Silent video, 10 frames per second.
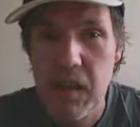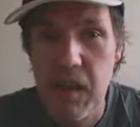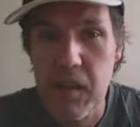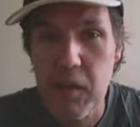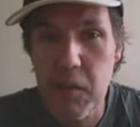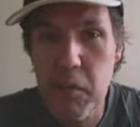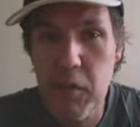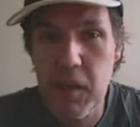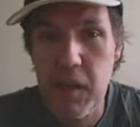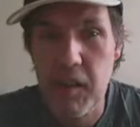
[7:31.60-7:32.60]
then you
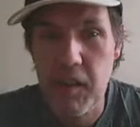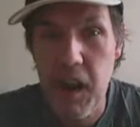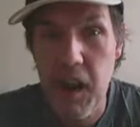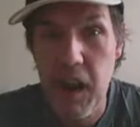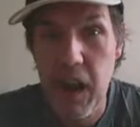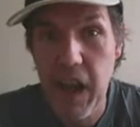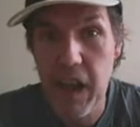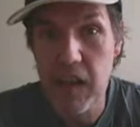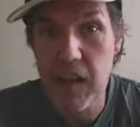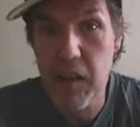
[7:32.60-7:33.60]
more or less are
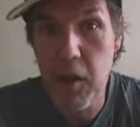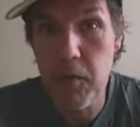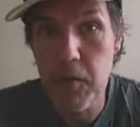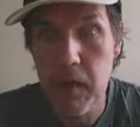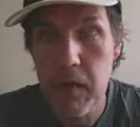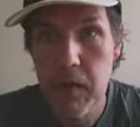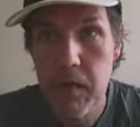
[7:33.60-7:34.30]
handing over